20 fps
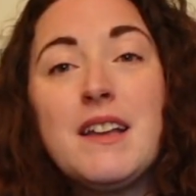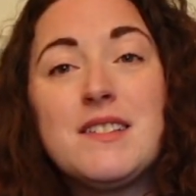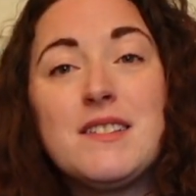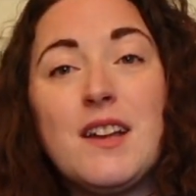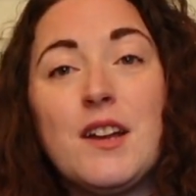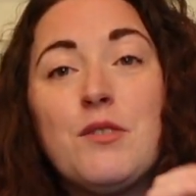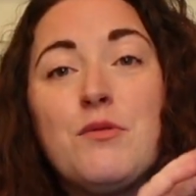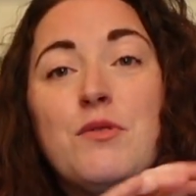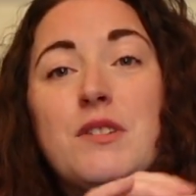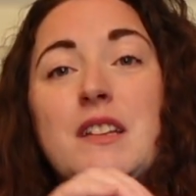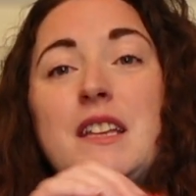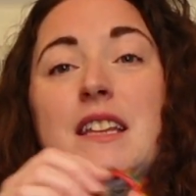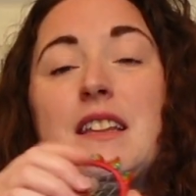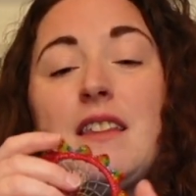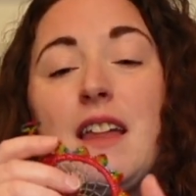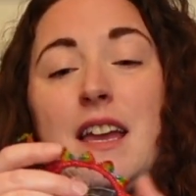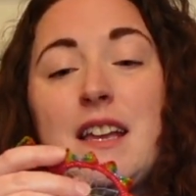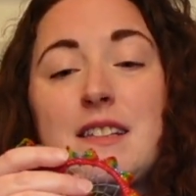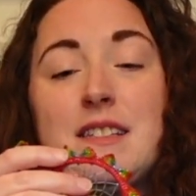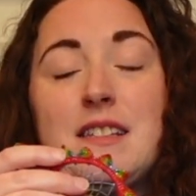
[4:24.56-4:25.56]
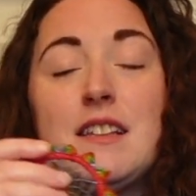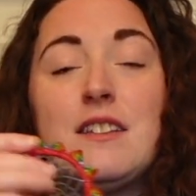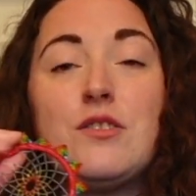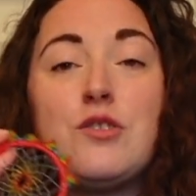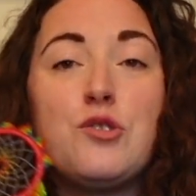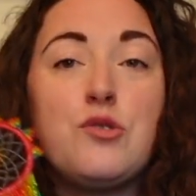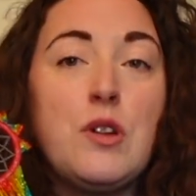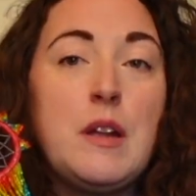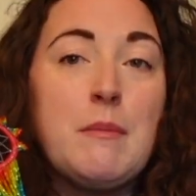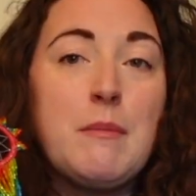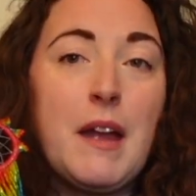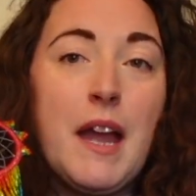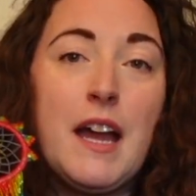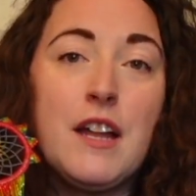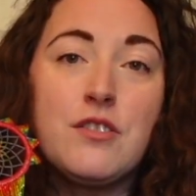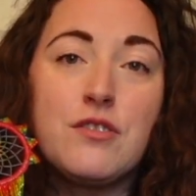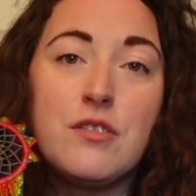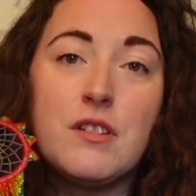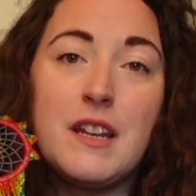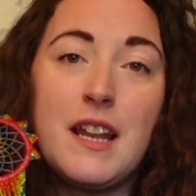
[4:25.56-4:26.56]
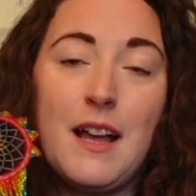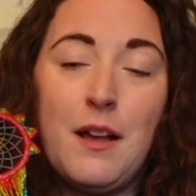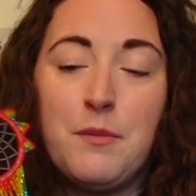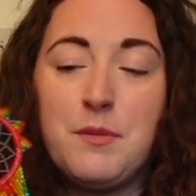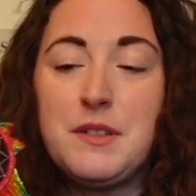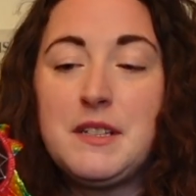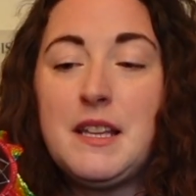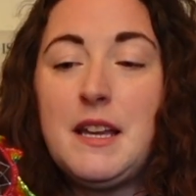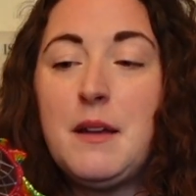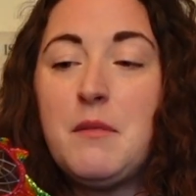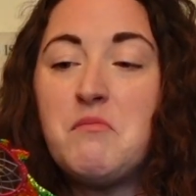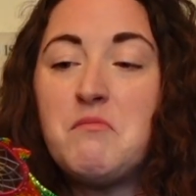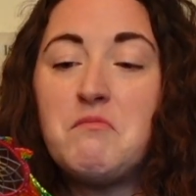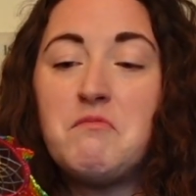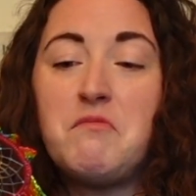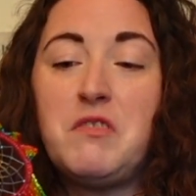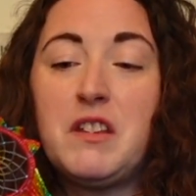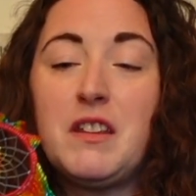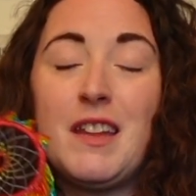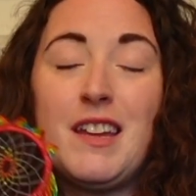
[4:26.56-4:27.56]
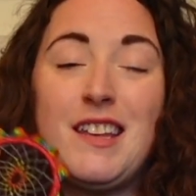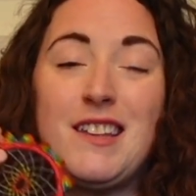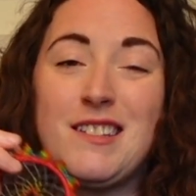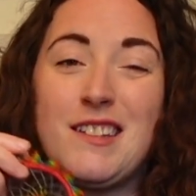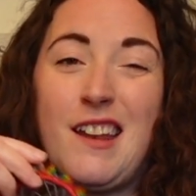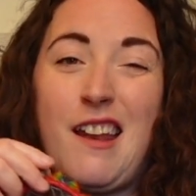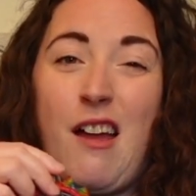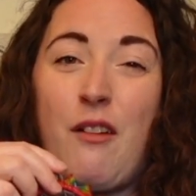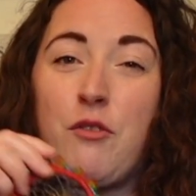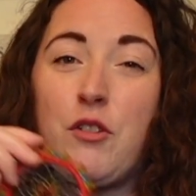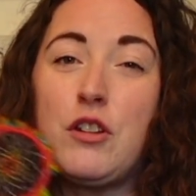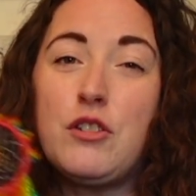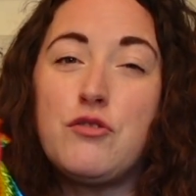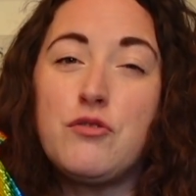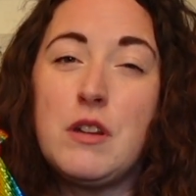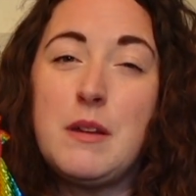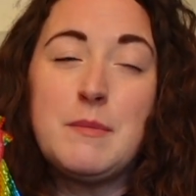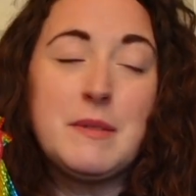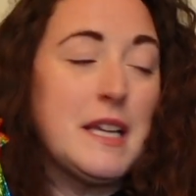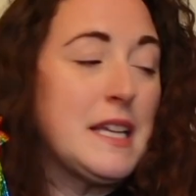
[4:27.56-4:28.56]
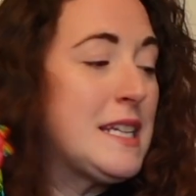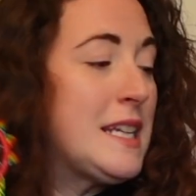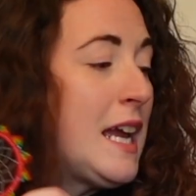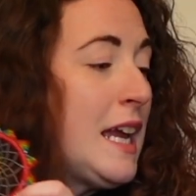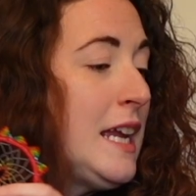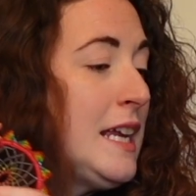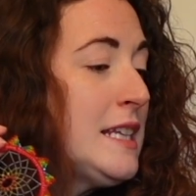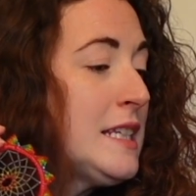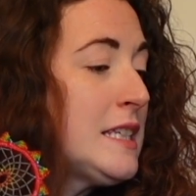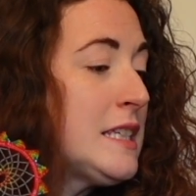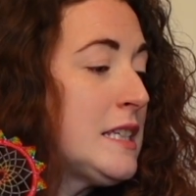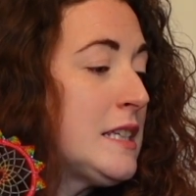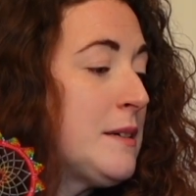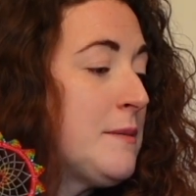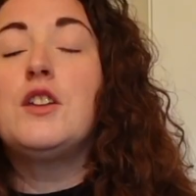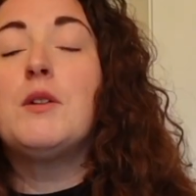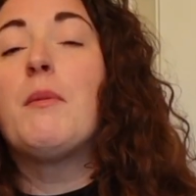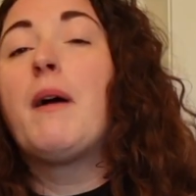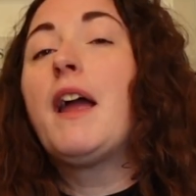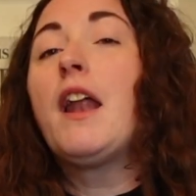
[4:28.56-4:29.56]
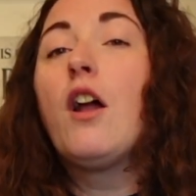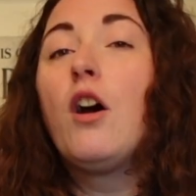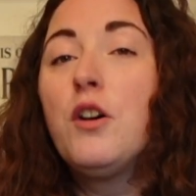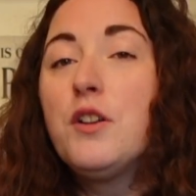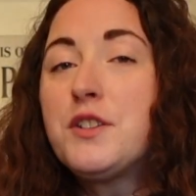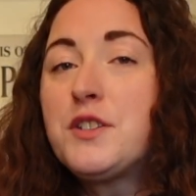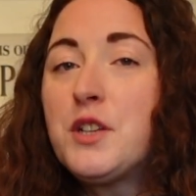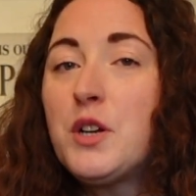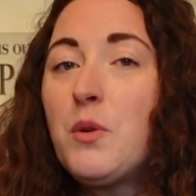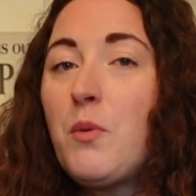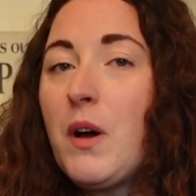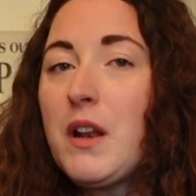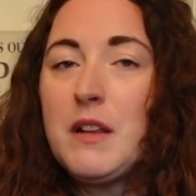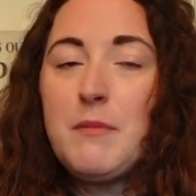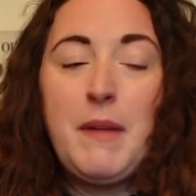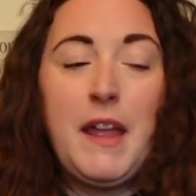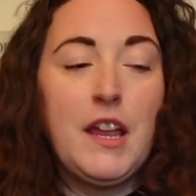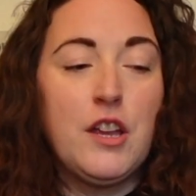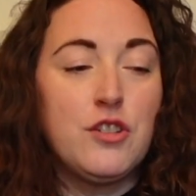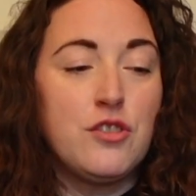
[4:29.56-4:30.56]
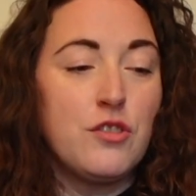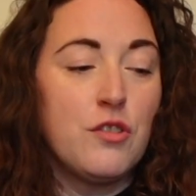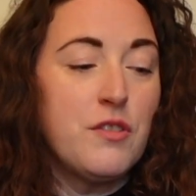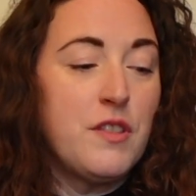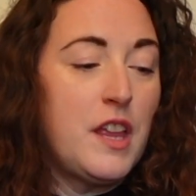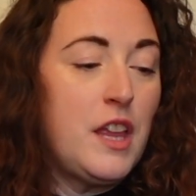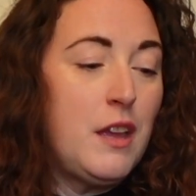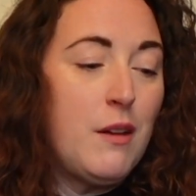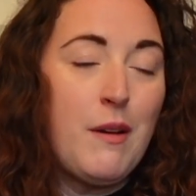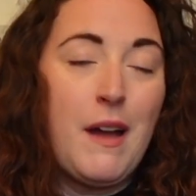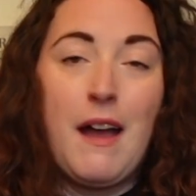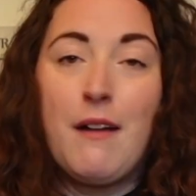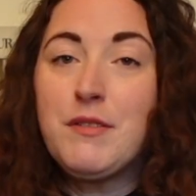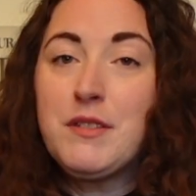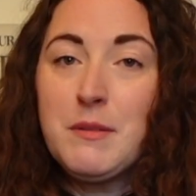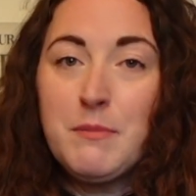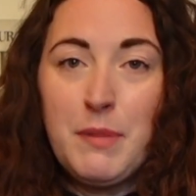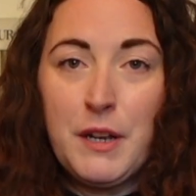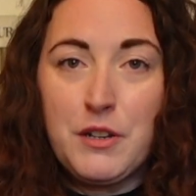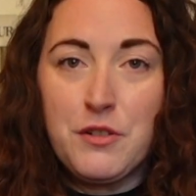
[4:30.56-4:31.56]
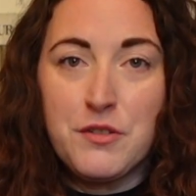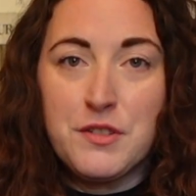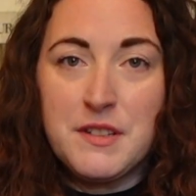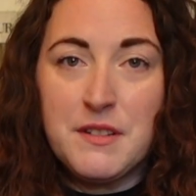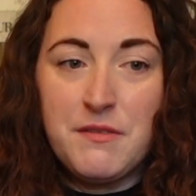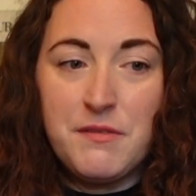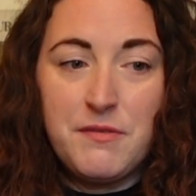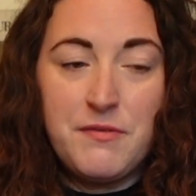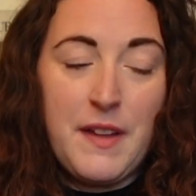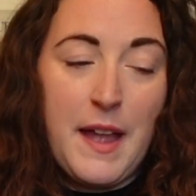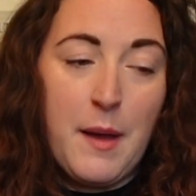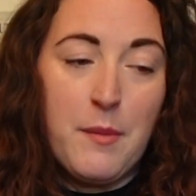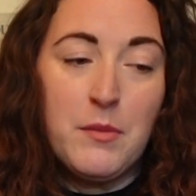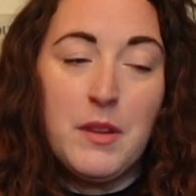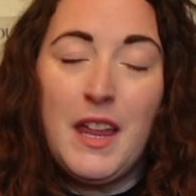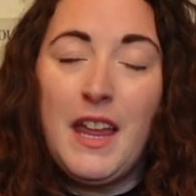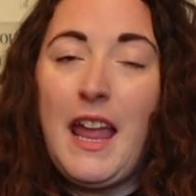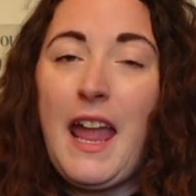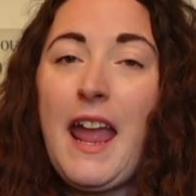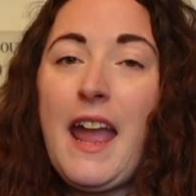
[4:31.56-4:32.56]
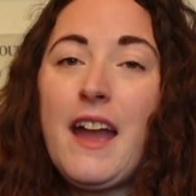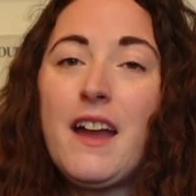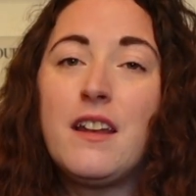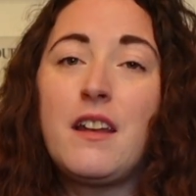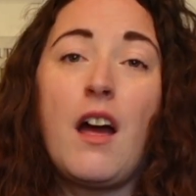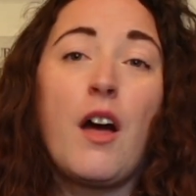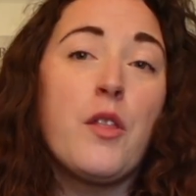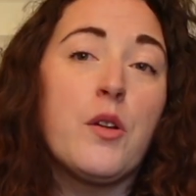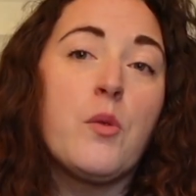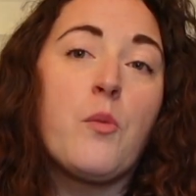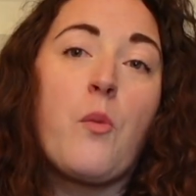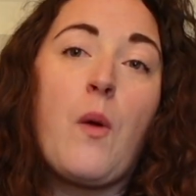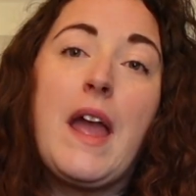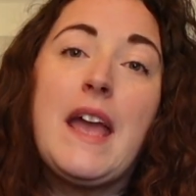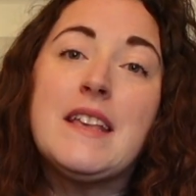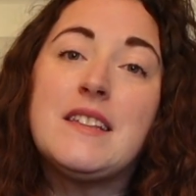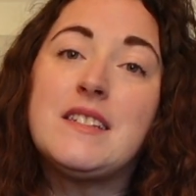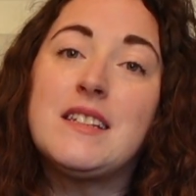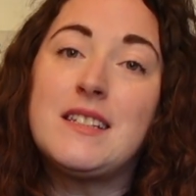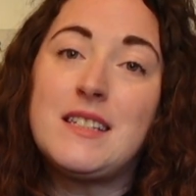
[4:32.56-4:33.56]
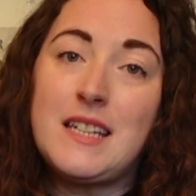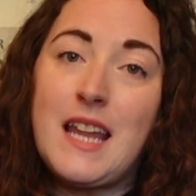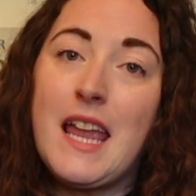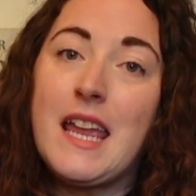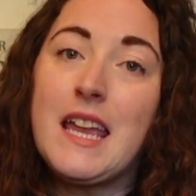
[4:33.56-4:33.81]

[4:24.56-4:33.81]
son really likes his dream catcher. It helps him feel like he's gonna have good dreams at night. You might also want to make sure that you have some pictures of family and other ways to stay